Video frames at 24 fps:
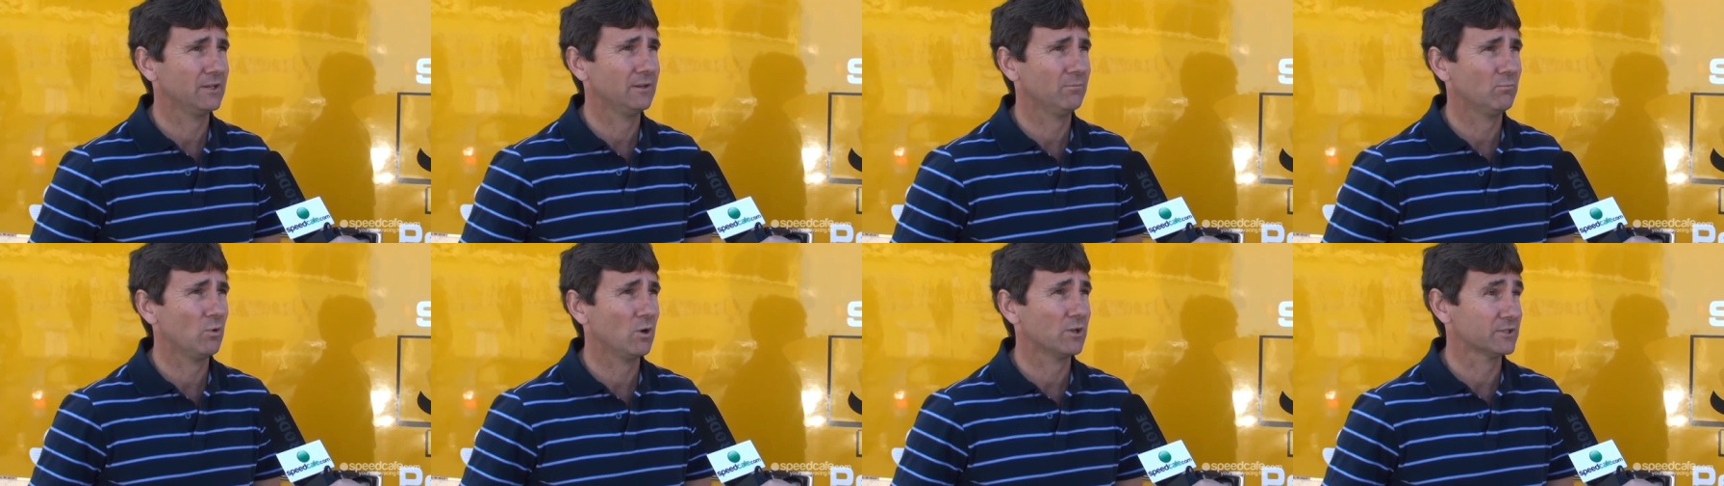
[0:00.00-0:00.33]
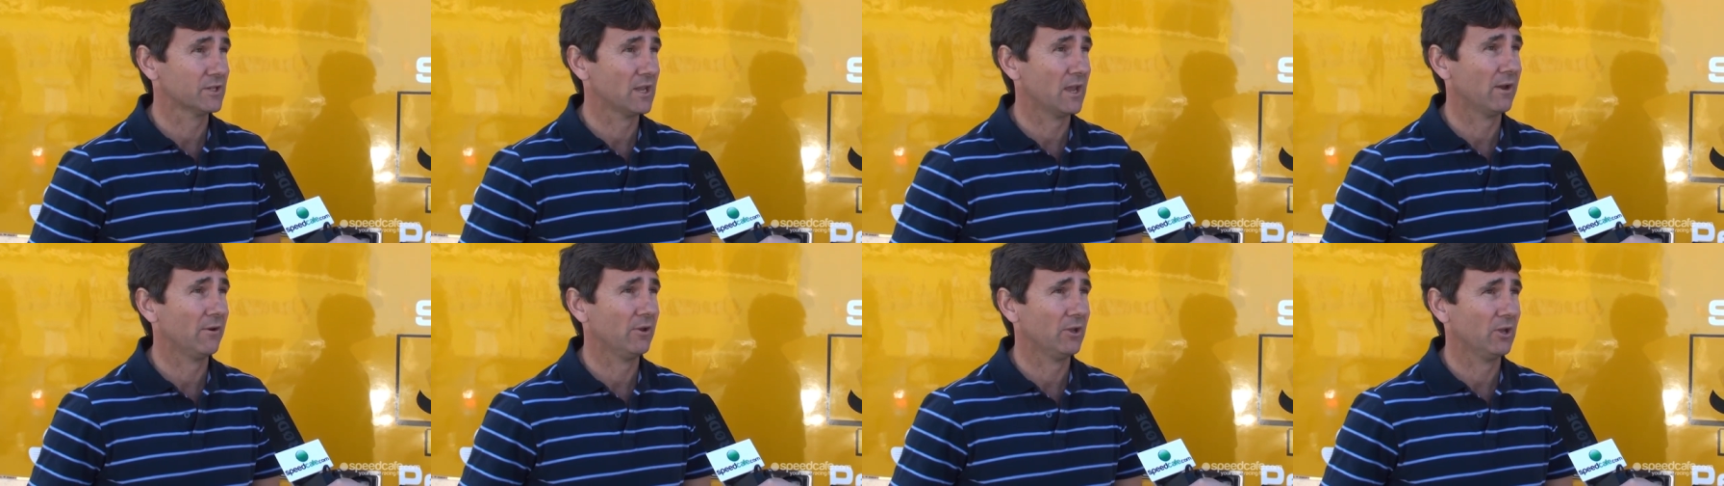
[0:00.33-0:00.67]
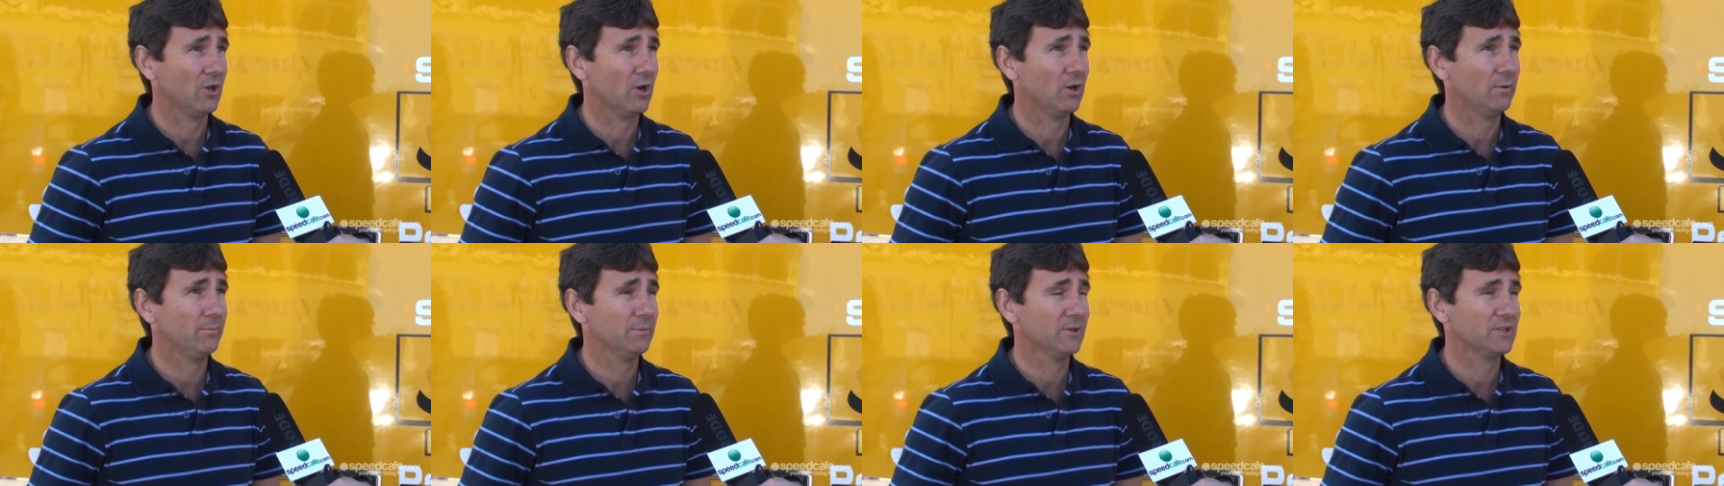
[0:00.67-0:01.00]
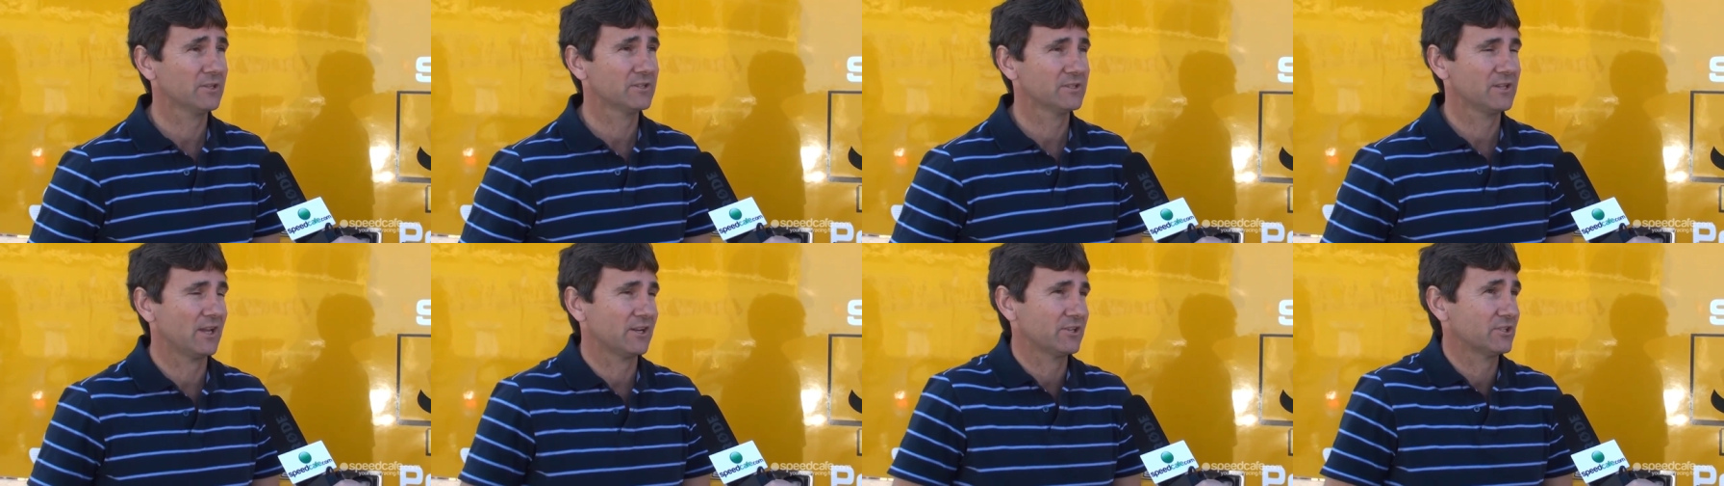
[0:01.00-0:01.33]
in what's going on
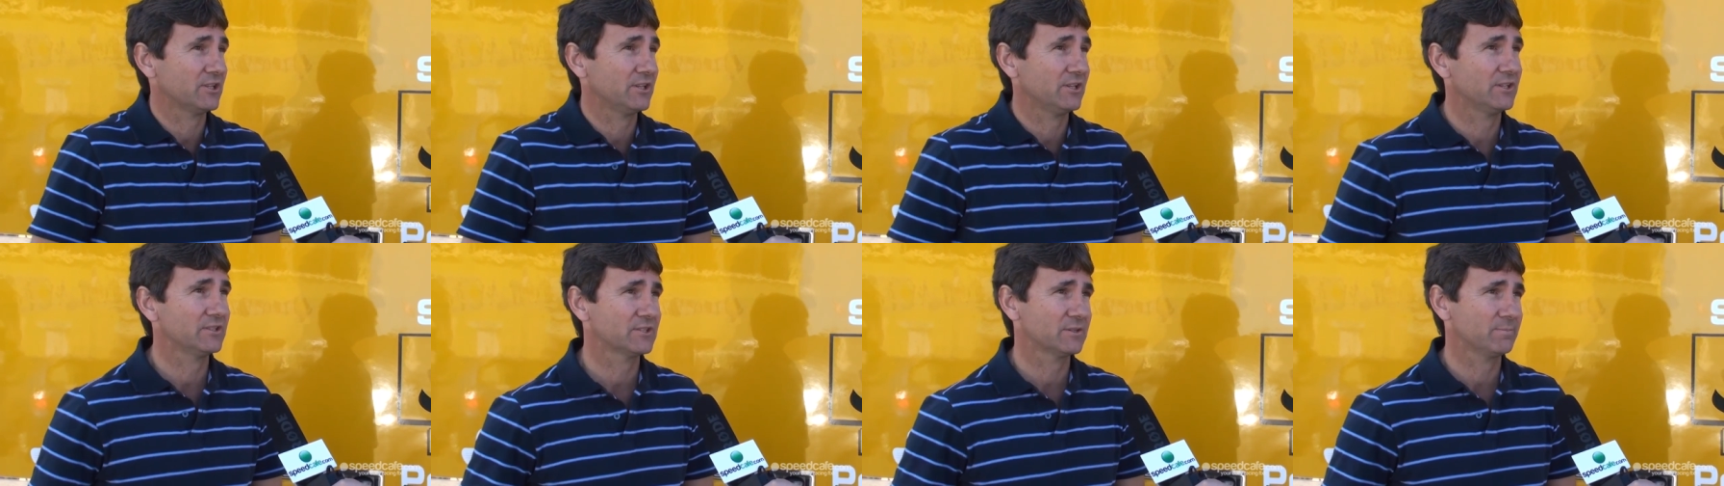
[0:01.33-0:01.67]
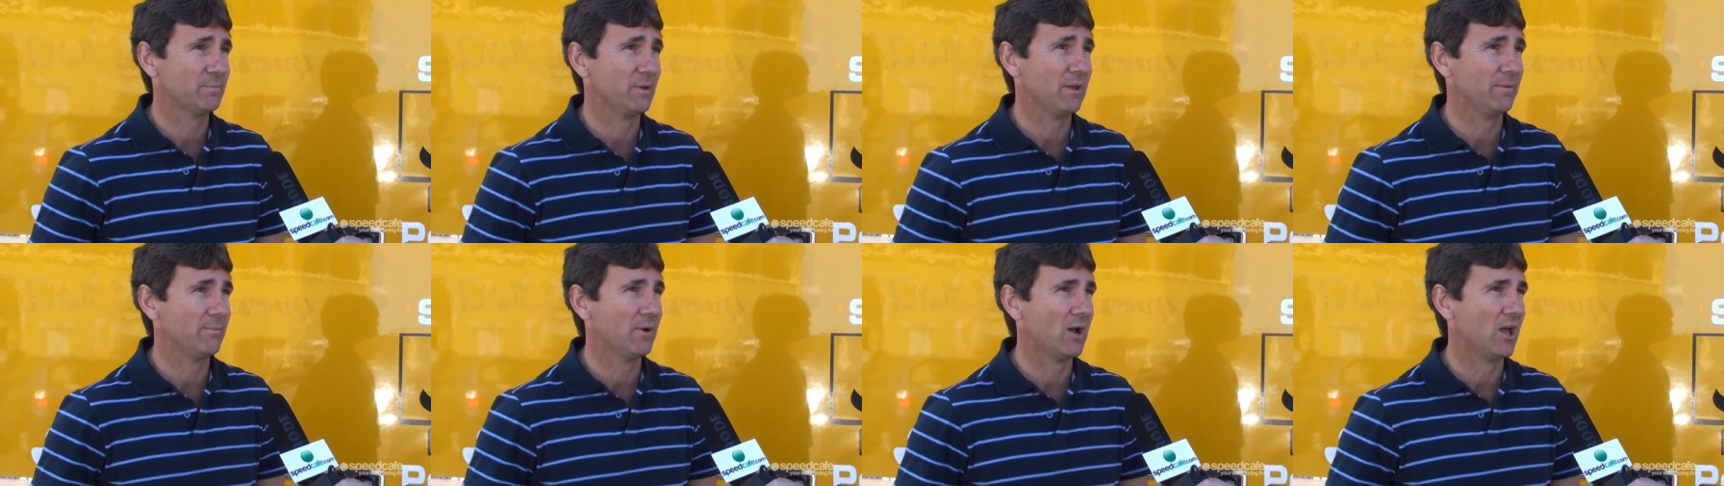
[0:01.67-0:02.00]
because naturally it's been